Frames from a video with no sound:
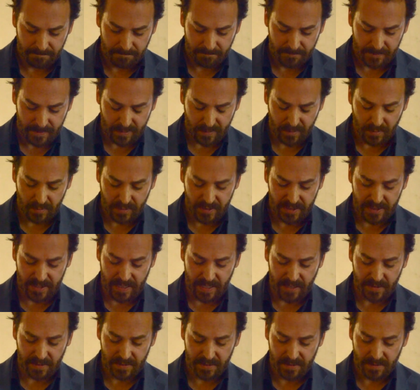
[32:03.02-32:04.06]
So Lewis
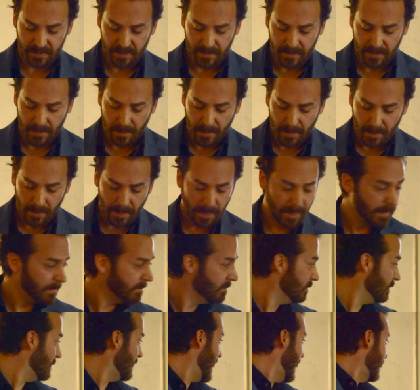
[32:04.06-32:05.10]
says,
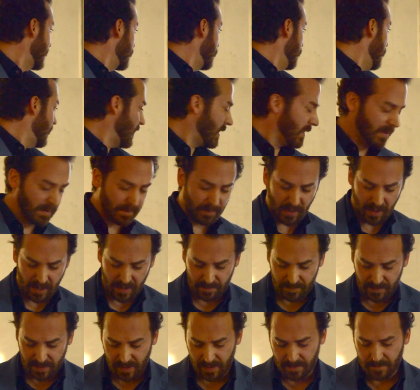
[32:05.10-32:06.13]
last quote on the
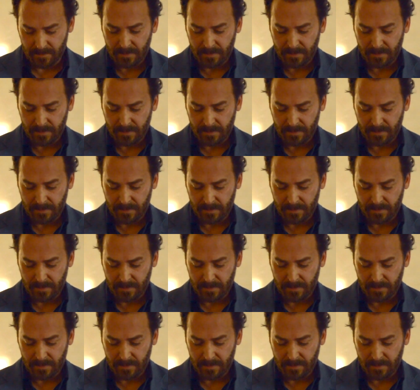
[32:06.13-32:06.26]
bottom there,